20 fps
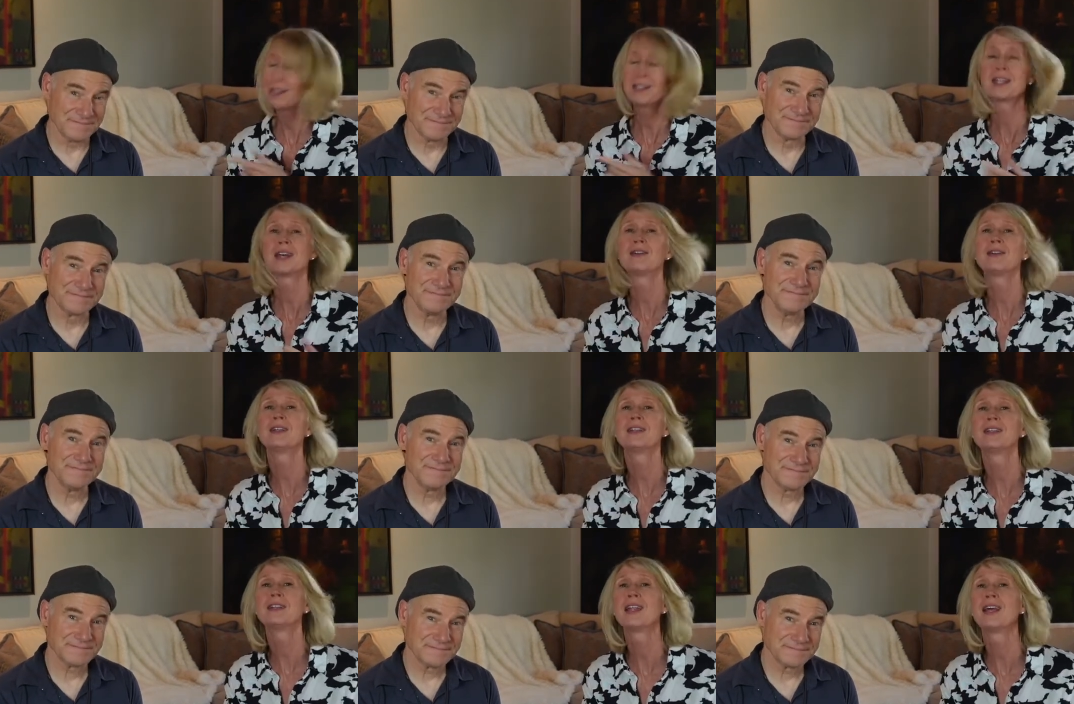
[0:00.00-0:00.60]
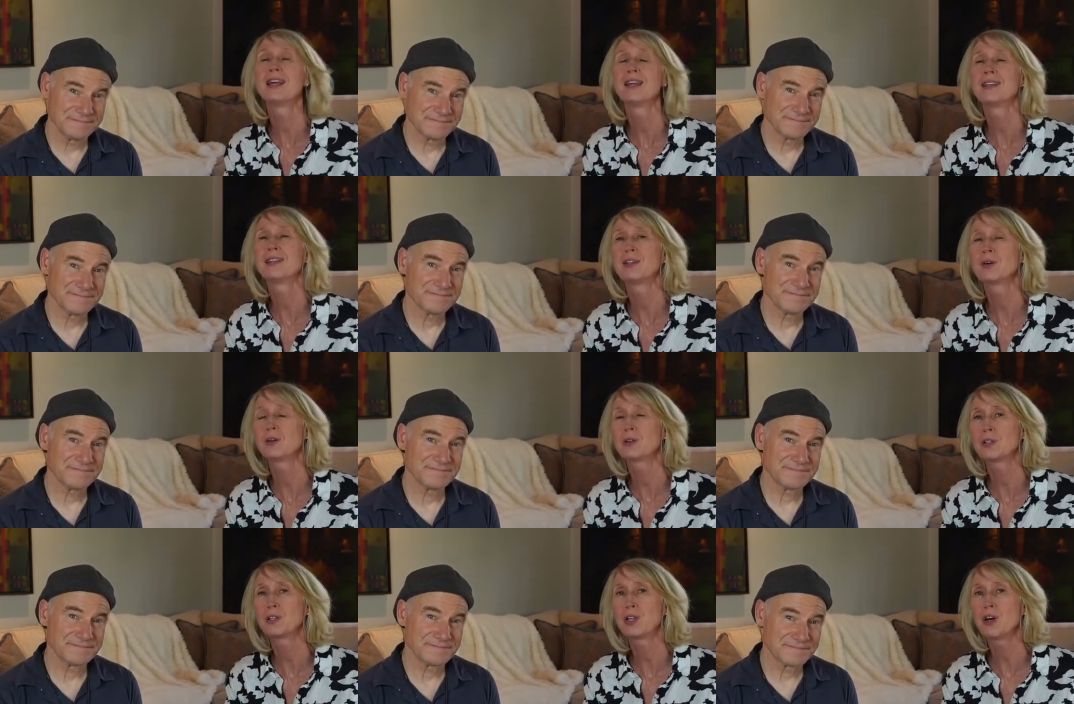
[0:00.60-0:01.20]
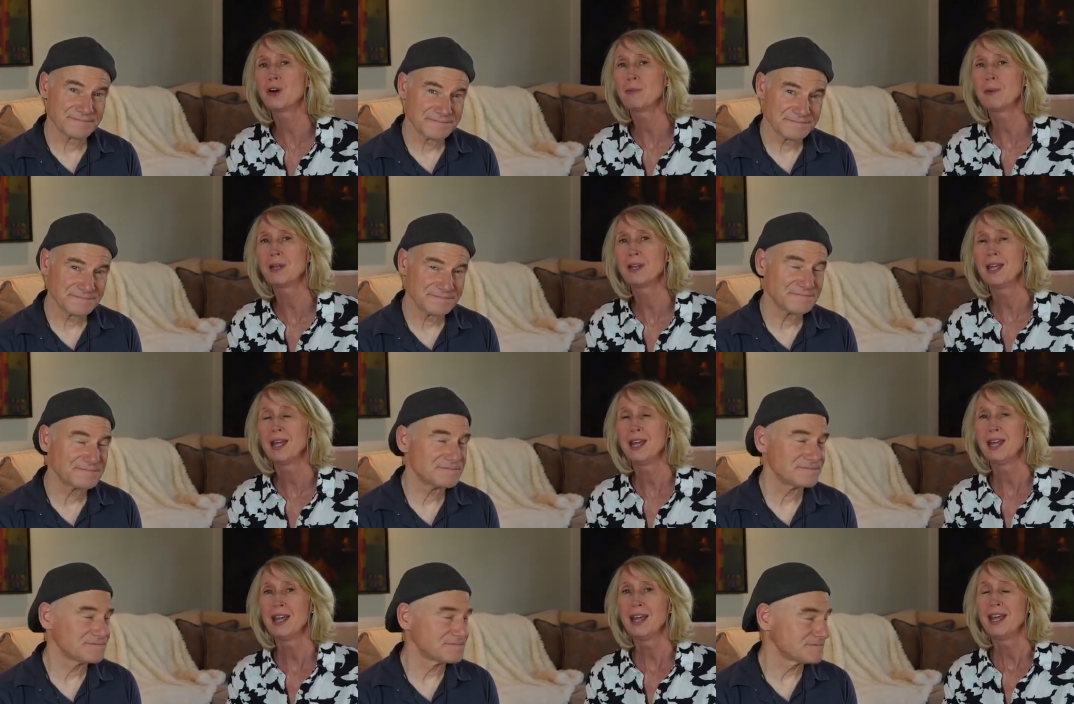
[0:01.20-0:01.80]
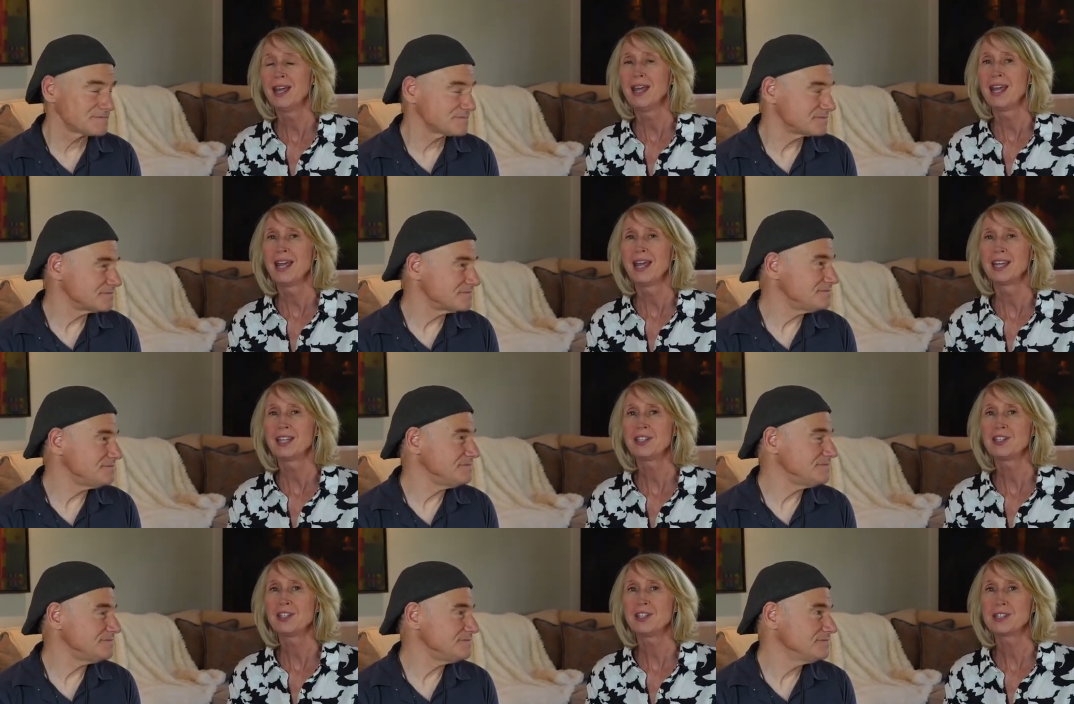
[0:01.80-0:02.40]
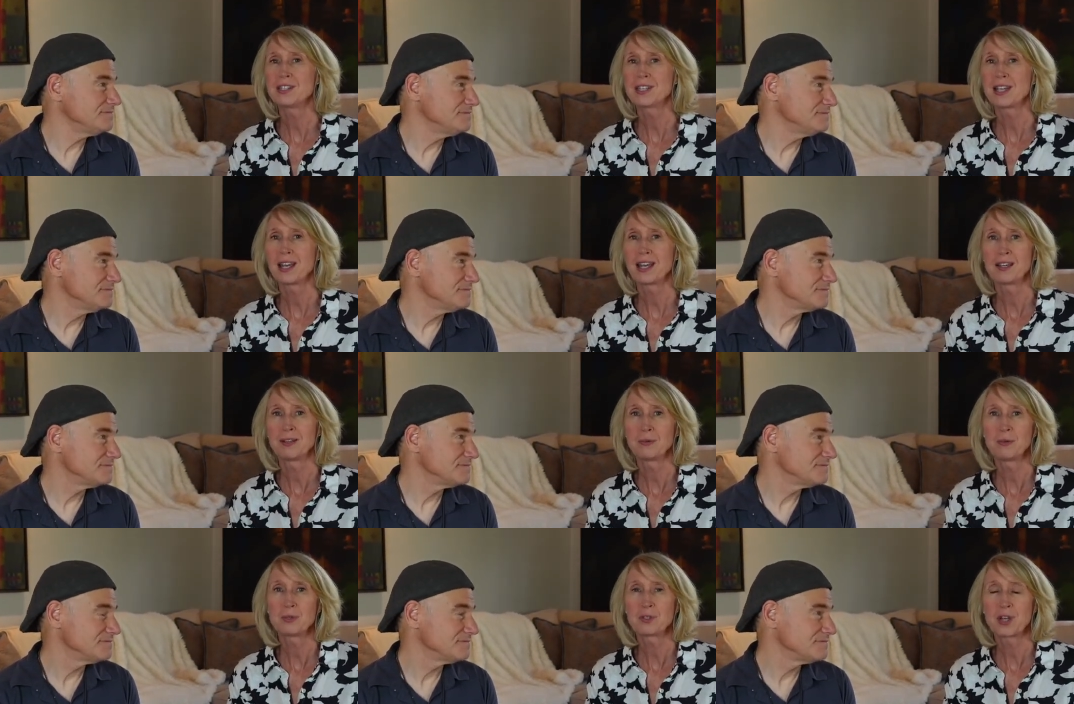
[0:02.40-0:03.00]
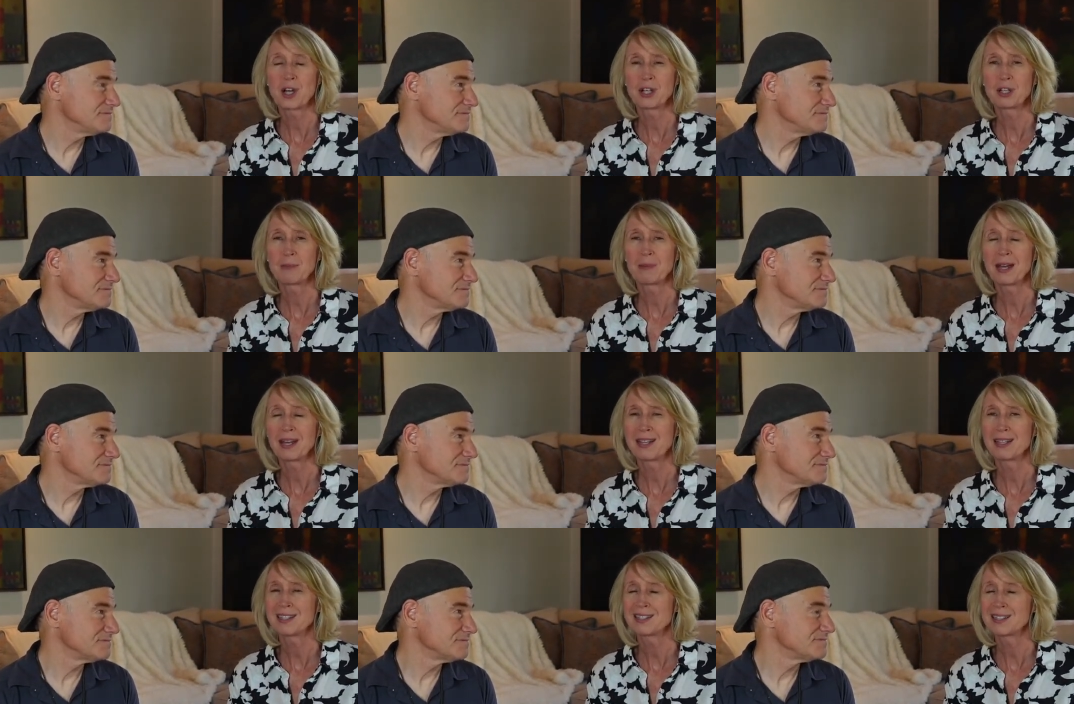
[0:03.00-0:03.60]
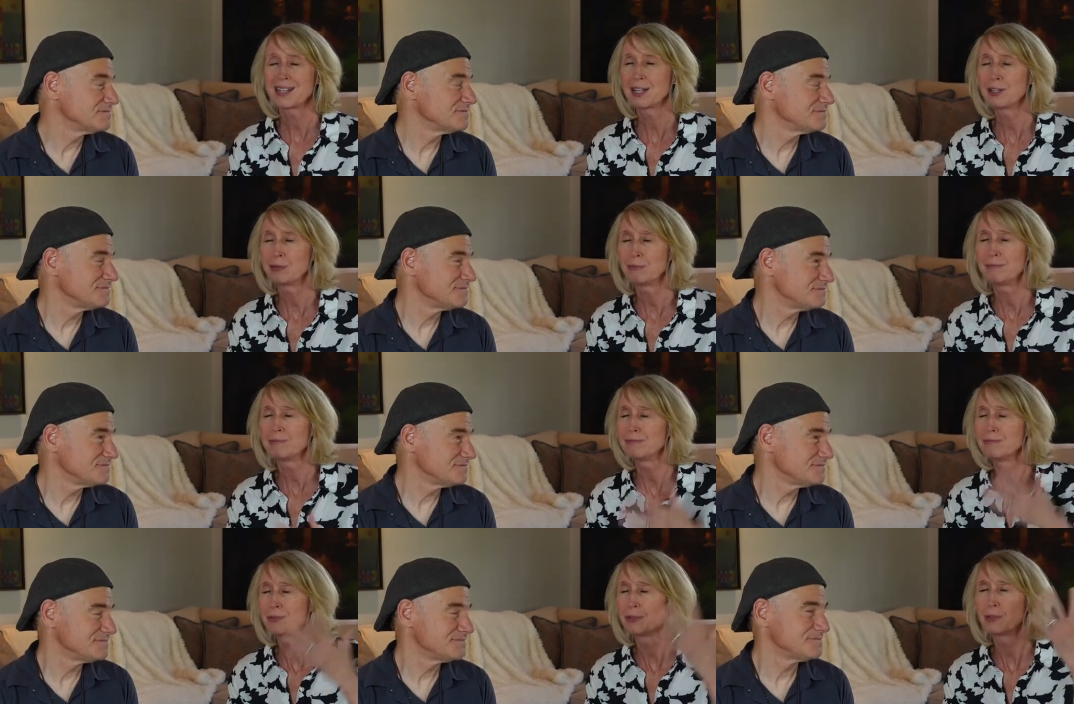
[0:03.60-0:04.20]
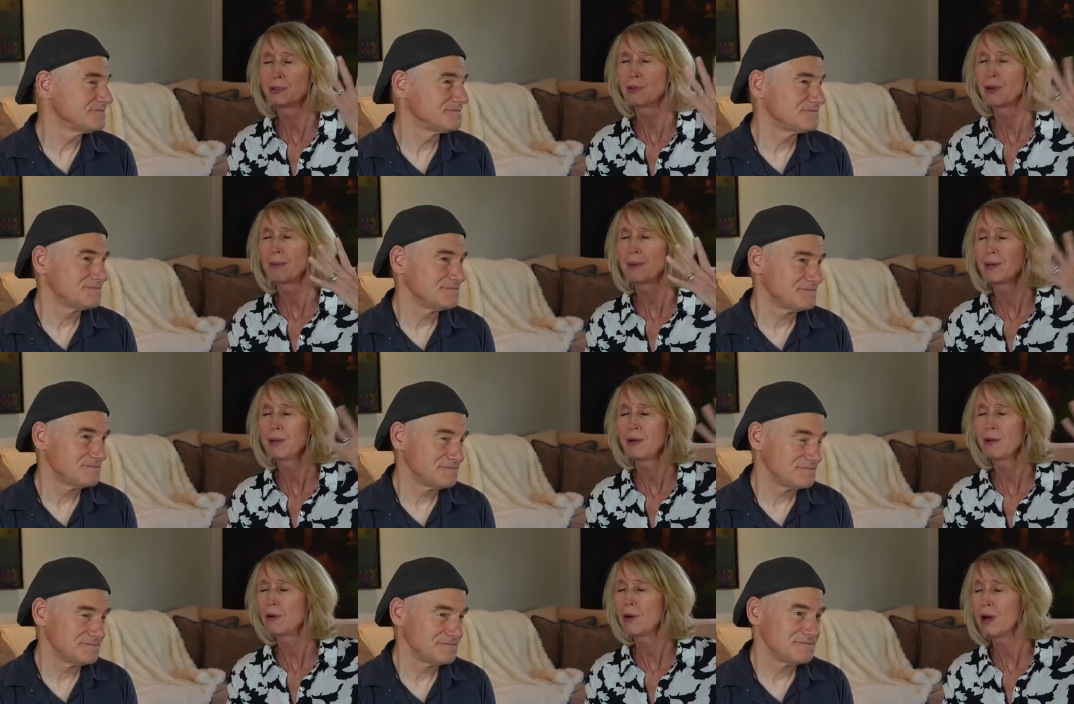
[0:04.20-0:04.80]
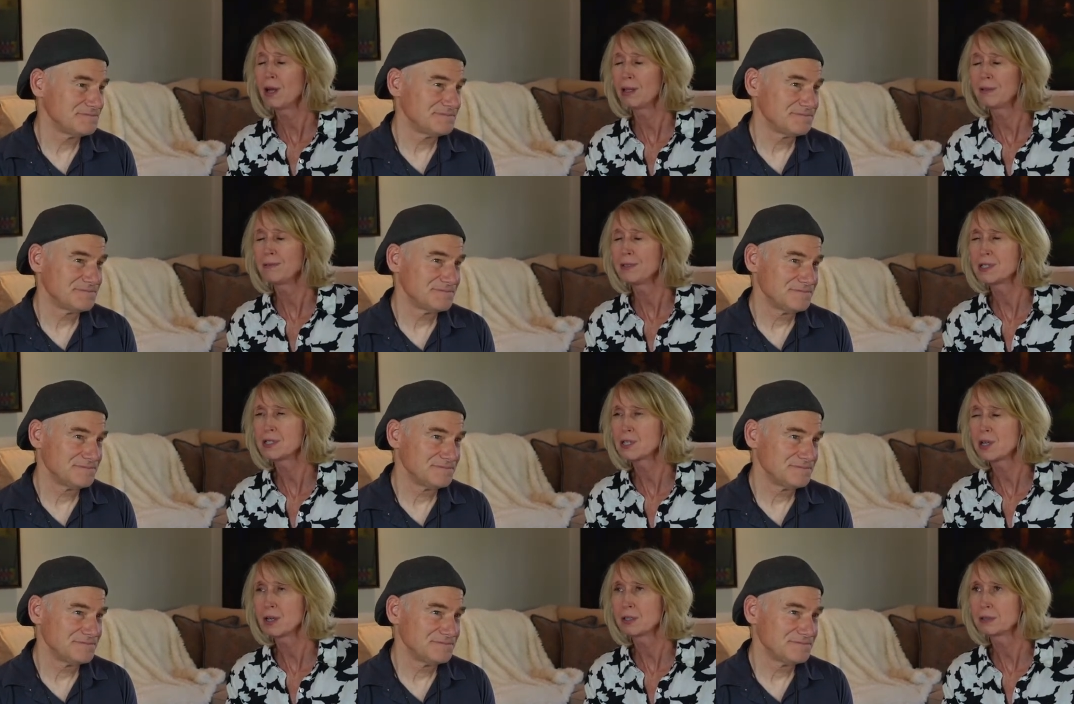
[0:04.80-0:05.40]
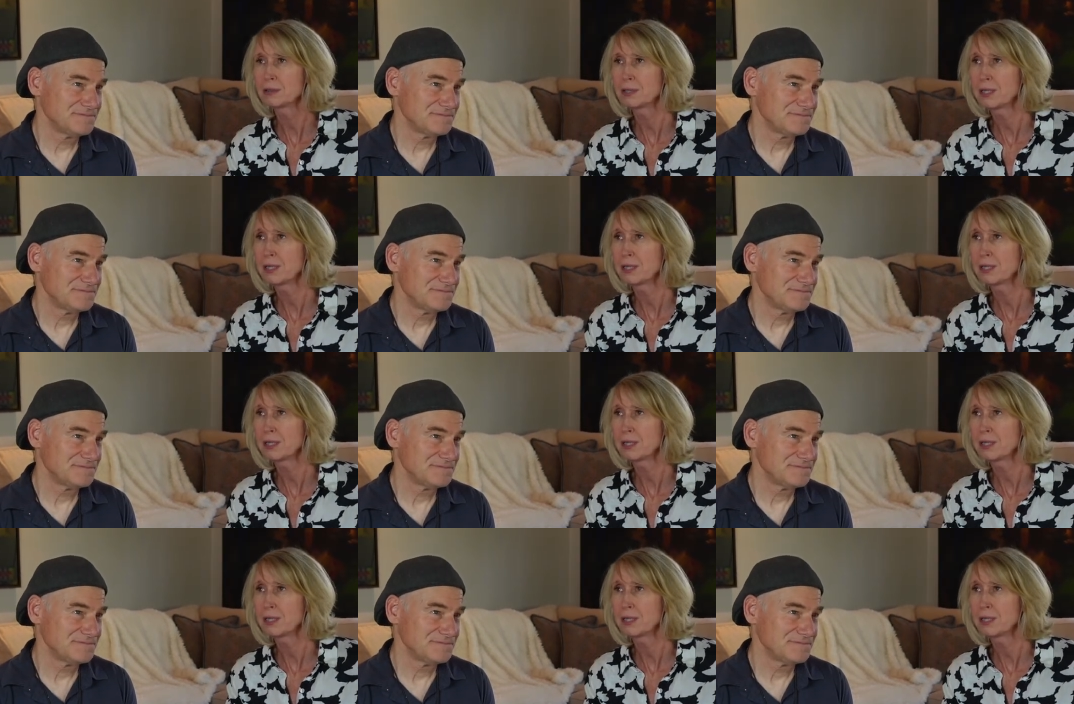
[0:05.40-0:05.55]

Speaker 1: down at, the Old Globe, and and she said I, we were talking about it because I grew up. I know all of these songs.